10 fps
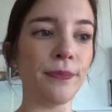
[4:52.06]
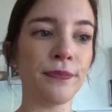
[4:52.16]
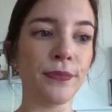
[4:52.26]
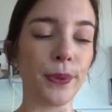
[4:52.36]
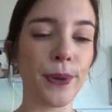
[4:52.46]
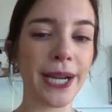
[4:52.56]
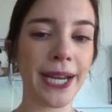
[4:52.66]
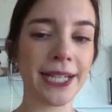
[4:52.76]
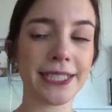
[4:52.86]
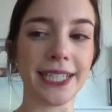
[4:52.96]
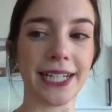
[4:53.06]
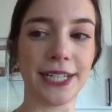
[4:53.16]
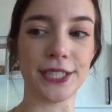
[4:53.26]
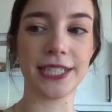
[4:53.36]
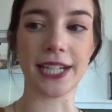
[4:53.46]
for weddings. And I
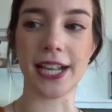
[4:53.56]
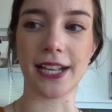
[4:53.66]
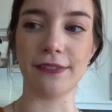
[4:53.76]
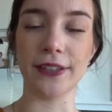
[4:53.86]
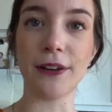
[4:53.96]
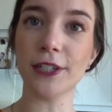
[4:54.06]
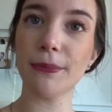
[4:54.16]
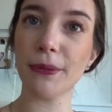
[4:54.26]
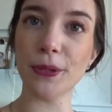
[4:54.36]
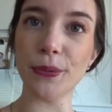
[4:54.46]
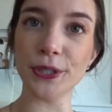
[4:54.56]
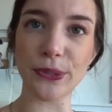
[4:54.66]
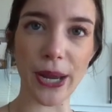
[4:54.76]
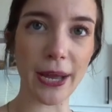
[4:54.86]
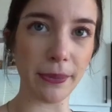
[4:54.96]
just think flowers make people so
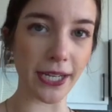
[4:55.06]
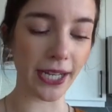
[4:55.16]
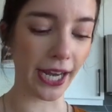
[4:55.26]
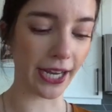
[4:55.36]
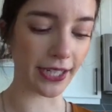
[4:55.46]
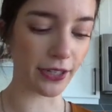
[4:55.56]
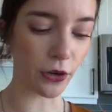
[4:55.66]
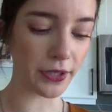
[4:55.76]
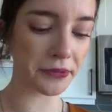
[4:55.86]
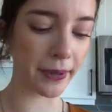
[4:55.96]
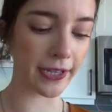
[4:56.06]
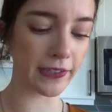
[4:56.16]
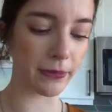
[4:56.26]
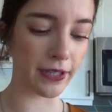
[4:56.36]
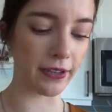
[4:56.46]
happy. And it always
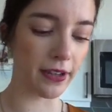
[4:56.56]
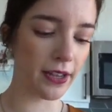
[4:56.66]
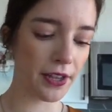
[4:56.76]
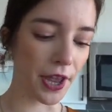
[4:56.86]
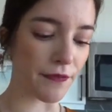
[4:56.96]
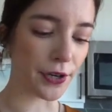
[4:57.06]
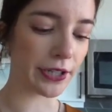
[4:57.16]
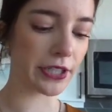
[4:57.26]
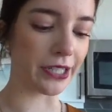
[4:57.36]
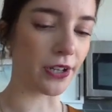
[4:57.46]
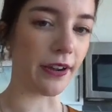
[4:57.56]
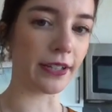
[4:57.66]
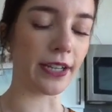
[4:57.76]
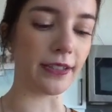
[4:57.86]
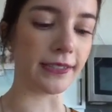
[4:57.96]
reminds me, if you're on TikTok,
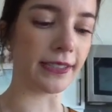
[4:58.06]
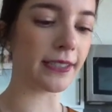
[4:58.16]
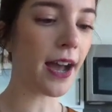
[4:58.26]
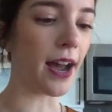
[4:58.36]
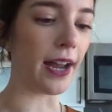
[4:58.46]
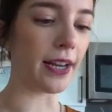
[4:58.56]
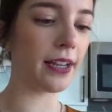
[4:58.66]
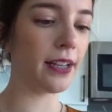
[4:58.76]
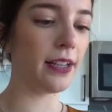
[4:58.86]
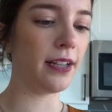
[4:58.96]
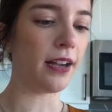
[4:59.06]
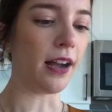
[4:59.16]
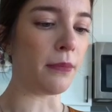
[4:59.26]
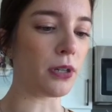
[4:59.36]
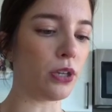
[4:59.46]
there's this guy
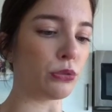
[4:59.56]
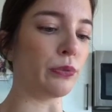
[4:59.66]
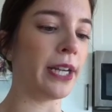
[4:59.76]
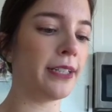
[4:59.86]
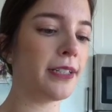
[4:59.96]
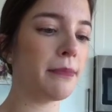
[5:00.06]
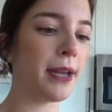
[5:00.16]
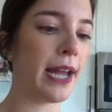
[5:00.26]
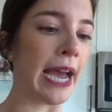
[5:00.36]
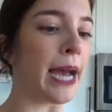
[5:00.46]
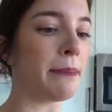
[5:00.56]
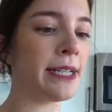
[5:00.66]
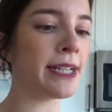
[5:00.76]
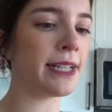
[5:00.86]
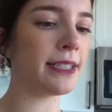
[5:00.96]
called Random
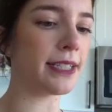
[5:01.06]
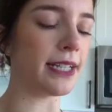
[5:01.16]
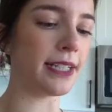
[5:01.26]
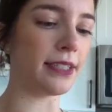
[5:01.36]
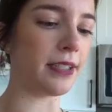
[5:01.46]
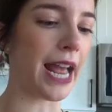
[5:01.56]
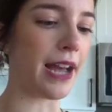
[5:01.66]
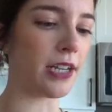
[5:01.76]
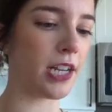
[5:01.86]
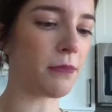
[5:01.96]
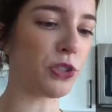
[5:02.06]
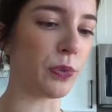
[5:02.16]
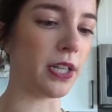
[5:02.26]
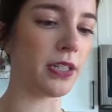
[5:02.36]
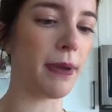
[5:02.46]
Happiness, and his @name is
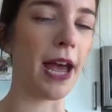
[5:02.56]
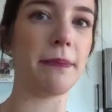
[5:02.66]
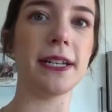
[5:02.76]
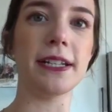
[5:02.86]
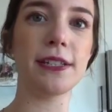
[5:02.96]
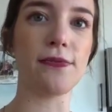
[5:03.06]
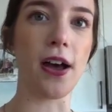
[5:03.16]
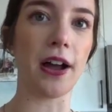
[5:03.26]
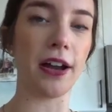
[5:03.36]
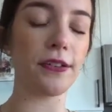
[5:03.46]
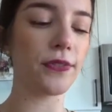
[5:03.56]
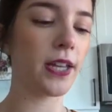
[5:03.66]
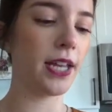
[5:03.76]
Random Happiness 5.